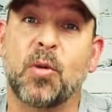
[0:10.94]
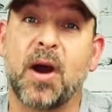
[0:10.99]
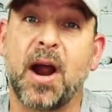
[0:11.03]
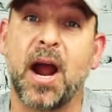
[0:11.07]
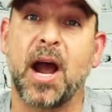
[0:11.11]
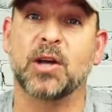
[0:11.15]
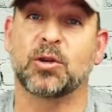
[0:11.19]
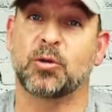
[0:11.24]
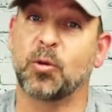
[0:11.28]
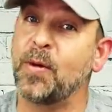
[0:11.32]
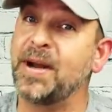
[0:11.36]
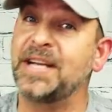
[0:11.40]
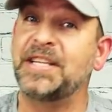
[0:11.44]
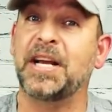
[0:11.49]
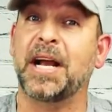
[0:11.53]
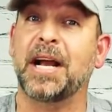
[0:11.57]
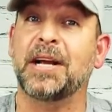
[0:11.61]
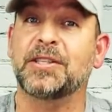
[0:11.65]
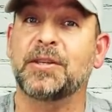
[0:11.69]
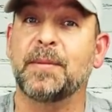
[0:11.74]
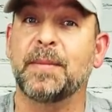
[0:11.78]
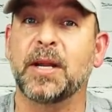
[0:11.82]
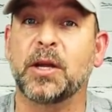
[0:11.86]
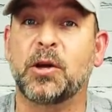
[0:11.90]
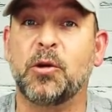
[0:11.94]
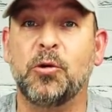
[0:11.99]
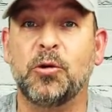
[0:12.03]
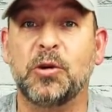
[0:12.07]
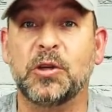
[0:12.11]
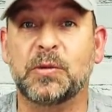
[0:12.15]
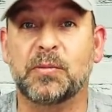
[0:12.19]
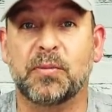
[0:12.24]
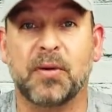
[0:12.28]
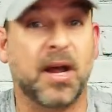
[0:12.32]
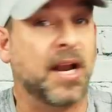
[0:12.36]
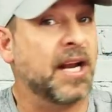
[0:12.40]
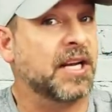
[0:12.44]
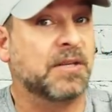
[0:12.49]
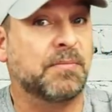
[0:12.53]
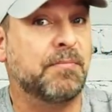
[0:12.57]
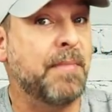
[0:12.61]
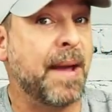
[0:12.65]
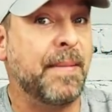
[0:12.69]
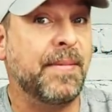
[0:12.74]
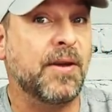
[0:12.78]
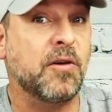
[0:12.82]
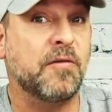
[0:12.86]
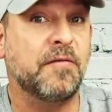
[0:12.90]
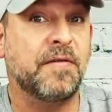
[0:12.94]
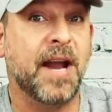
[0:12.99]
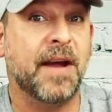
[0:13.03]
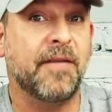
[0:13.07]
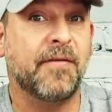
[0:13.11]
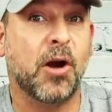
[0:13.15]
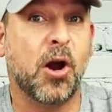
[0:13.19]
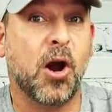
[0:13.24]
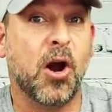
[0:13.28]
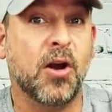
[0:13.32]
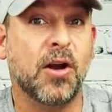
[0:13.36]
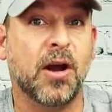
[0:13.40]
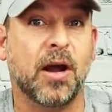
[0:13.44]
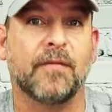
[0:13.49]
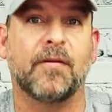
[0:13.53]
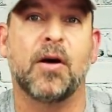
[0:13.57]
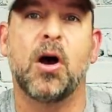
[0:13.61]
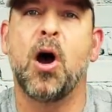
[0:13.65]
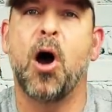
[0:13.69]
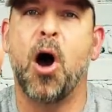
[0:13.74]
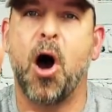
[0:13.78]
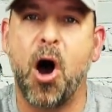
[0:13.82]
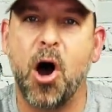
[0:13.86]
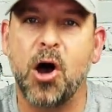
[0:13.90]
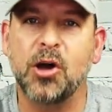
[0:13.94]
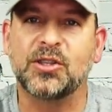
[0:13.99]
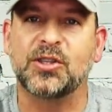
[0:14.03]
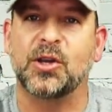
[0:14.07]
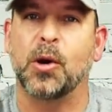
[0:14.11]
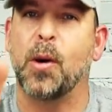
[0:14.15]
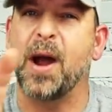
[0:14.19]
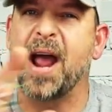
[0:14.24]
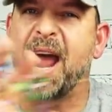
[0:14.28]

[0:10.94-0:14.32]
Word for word: Warehouse, where we check out some of the coolest products maybe you've never heard of. Also,